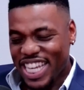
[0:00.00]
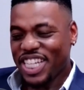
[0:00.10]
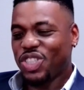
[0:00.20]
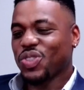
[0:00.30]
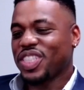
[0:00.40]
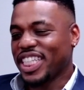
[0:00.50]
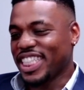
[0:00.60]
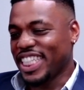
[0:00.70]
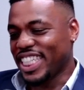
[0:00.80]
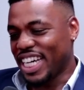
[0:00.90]

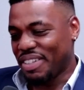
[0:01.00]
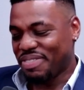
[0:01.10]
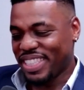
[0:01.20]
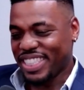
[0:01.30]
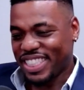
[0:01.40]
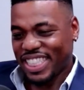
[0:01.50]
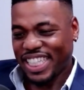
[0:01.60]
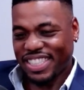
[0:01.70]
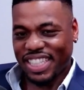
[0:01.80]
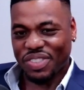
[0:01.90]
interestingly enough, as
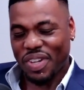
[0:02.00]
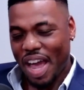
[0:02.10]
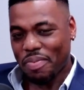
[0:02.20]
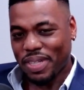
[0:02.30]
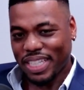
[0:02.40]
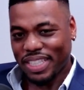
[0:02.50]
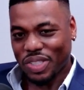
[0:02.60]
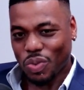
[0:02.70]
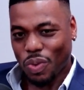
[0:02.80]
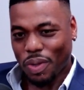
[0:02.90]
as things are happening in
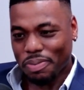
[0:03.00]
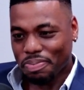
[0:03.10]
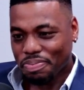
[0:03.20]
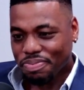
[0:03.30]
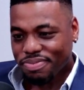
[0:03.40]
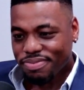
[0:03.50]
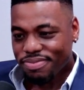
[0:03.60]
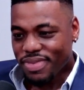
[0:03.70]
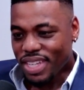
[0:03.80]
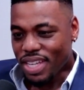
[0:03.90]
this world,
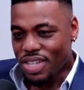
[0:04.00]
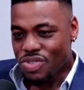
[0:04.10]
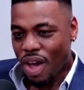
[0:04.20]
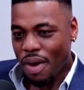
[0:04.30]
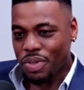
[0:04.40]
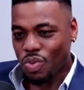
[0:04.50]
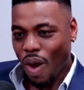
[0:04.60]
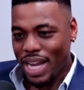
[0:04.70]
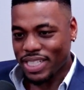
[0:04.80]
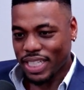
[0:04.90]
so I was
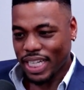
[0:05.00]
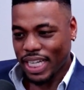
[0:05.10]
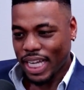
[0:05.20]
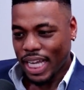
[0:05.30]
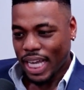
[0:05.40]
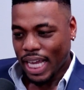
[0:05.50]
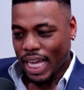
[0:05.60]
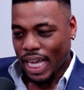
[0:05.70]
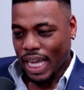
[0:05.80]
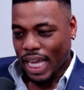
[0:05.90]
watching
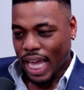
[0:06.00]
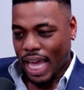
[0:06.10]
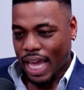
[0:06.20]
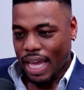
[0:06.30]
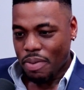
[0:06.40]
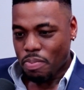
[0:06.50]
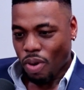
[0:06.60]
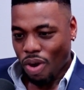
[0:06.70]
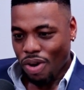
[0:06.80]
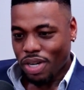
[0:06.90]
a
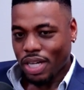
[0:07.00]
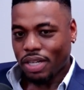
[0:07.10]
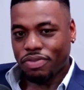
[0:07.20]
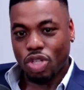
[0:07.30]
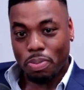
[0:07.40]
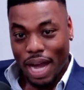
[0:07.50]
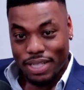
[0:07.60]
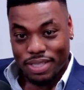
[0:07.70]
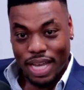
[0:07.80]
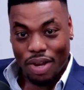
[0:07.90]
part of Joe
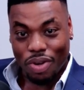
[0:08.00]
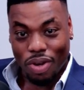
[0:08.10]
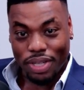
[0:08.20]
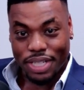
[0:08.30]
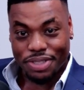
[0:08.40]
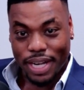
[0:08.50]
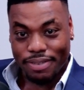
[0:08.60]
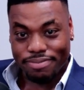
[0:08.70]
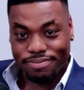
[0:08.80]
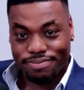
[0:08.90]
Biden's town hall yesterday.